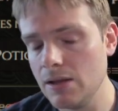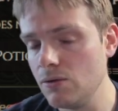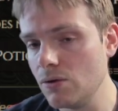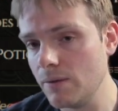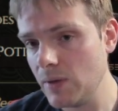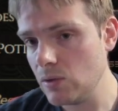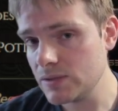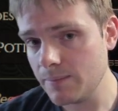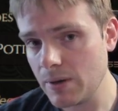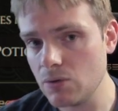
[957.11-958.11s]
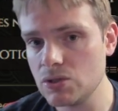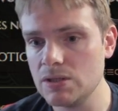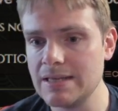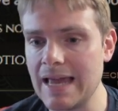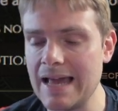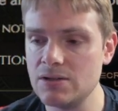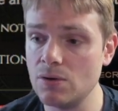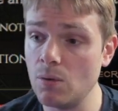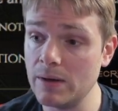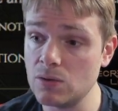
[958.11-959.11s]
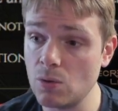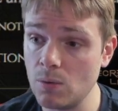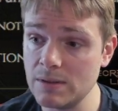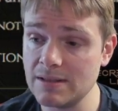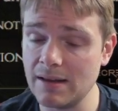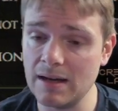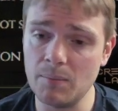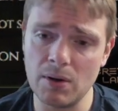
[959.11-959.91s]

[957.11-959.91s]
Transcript: You're going to be using potions as you're going towards the later